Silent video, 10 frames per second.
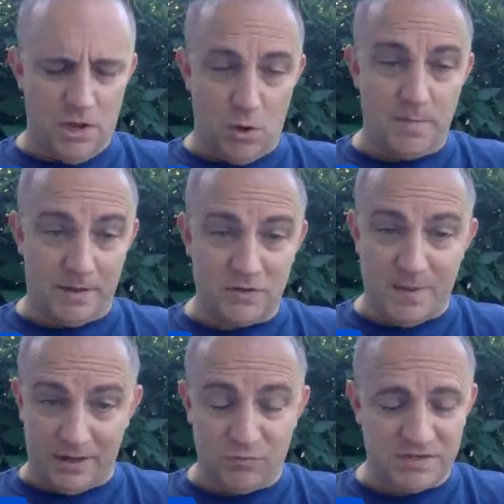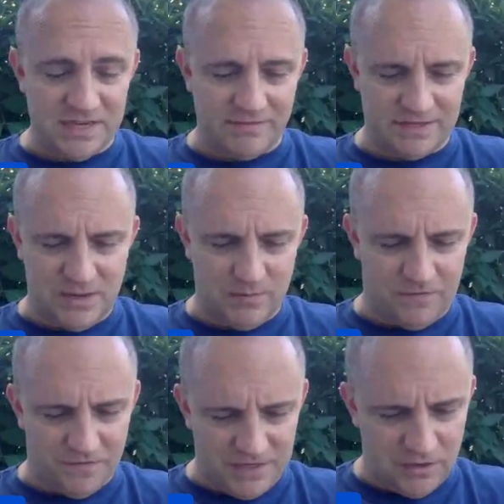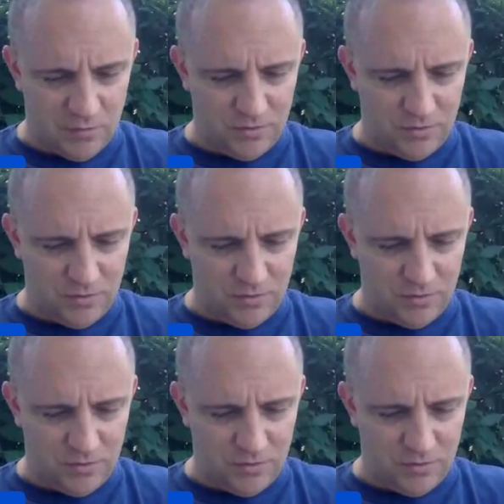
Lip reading: Cody Bellinger's batting .317 with 15 home